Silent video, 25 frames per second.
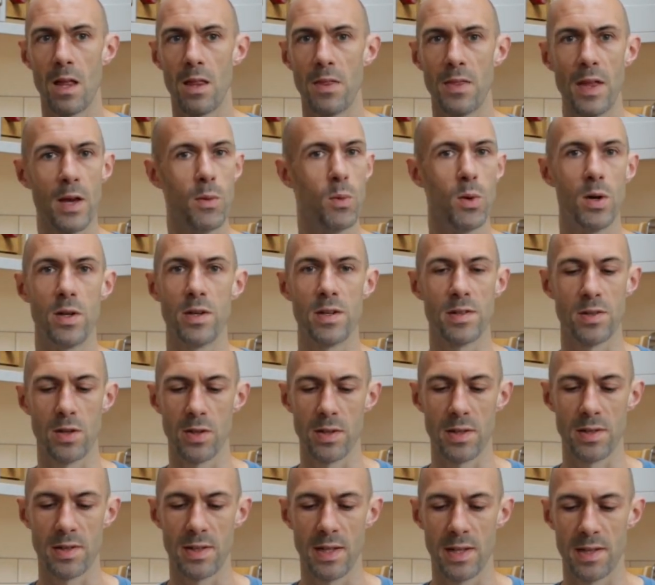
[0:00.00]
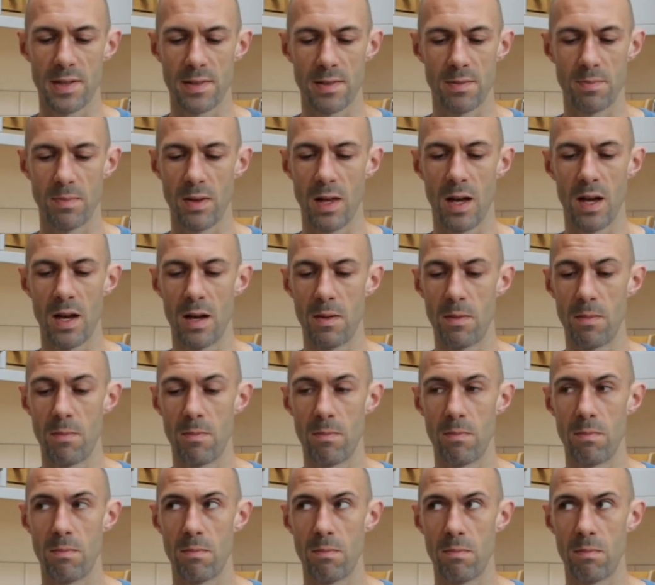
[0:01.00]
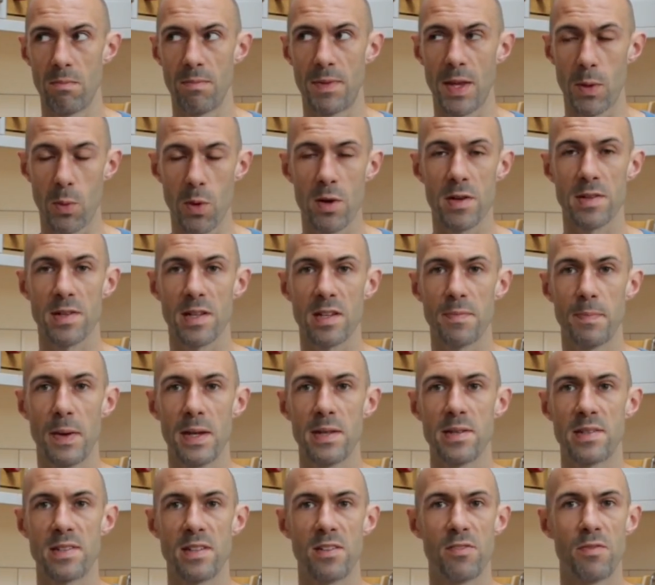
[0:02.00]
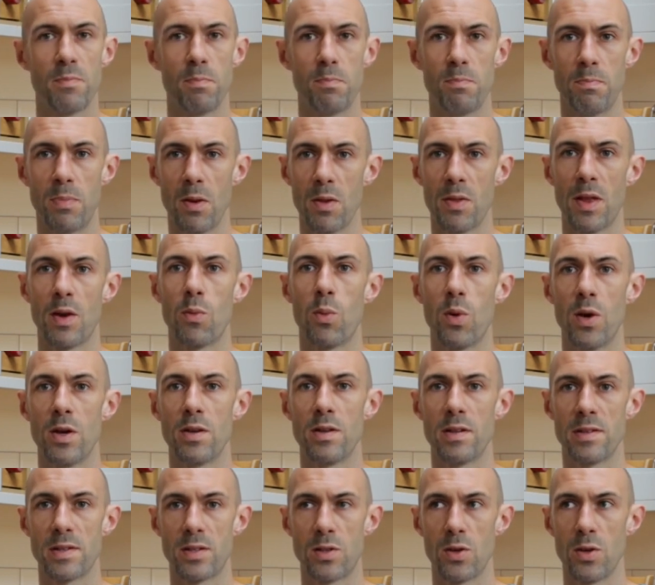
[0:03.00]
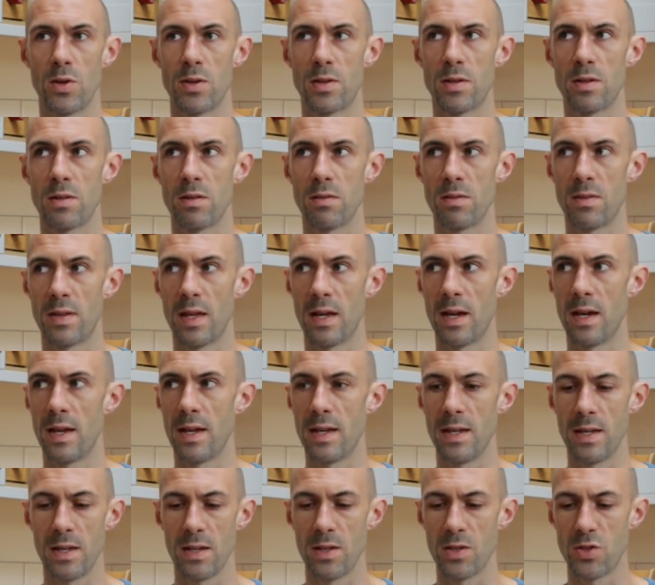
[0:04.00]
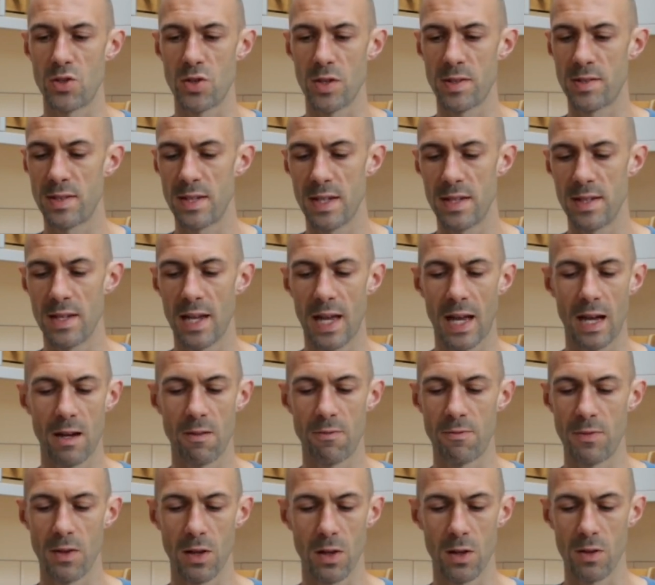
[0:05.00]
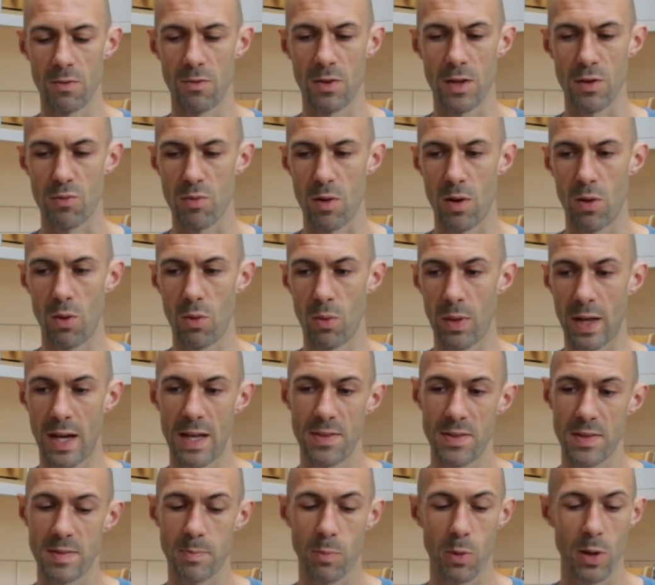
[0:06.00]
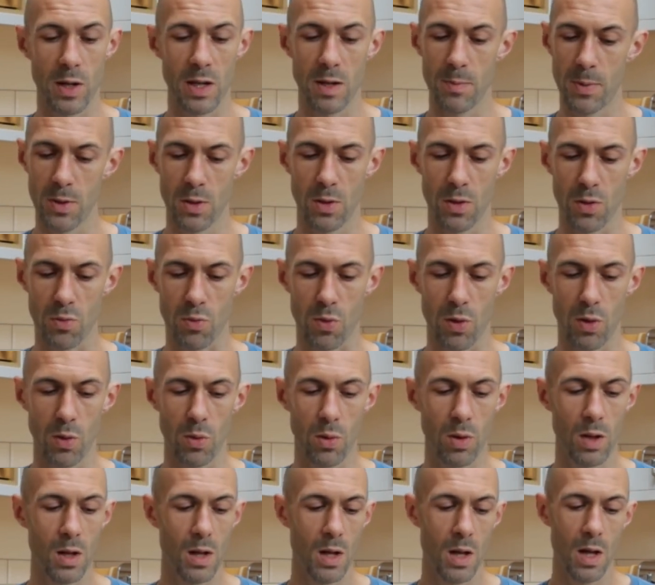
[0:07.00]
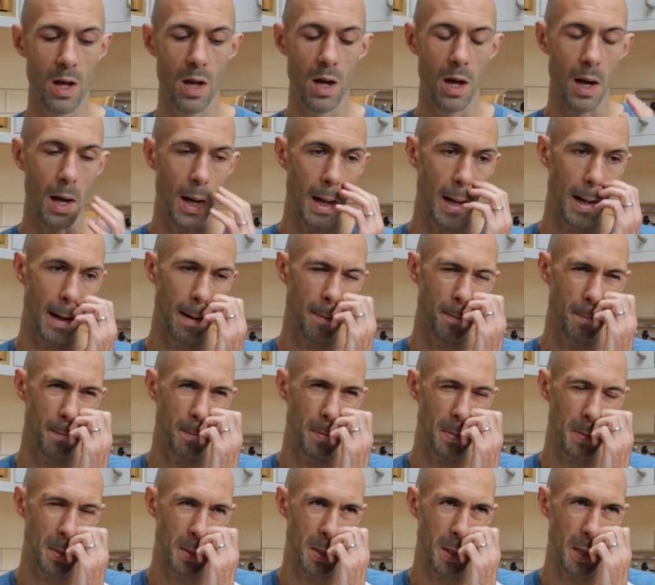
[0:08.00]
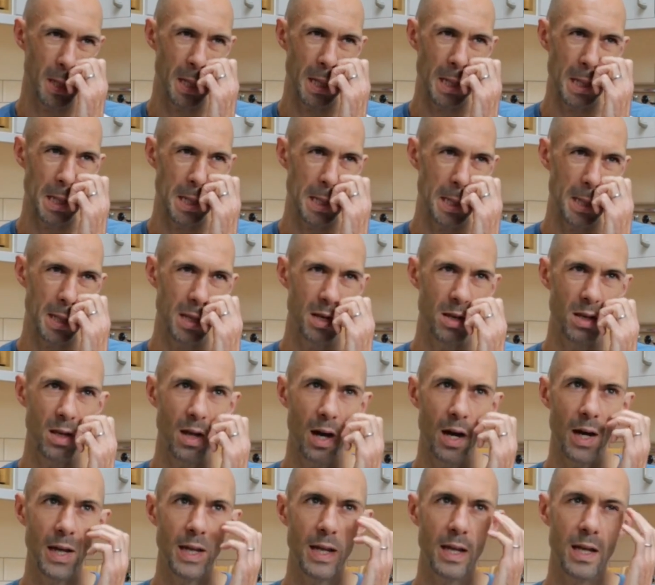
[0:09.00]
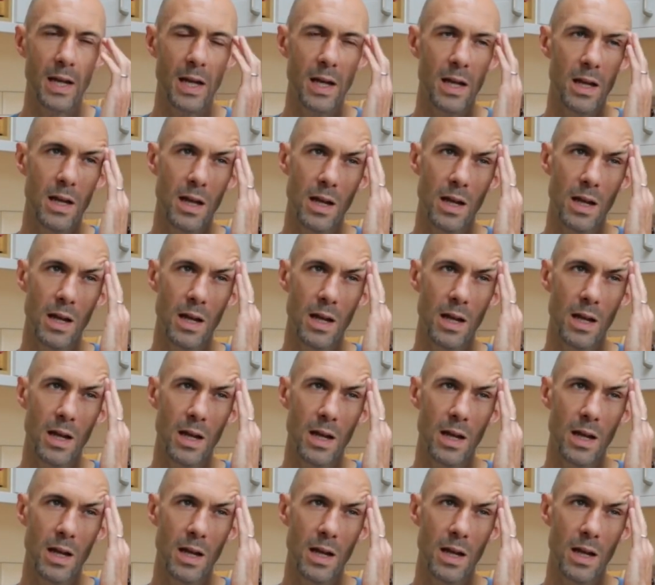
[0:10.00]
They weren't as good as this. They were as expensive, but they weren't as good. They just didn't have the lovely roll. They had the spring, but not the roll. The Nike